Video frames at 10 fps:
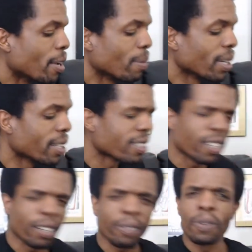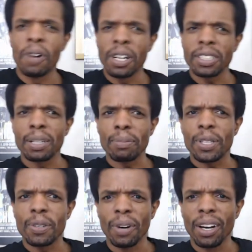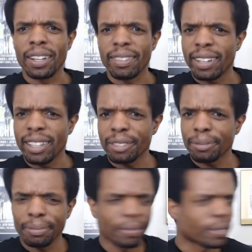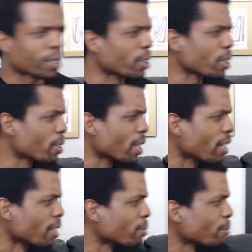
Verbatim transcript: But, you know, if you want something, you want it, right? So you get it.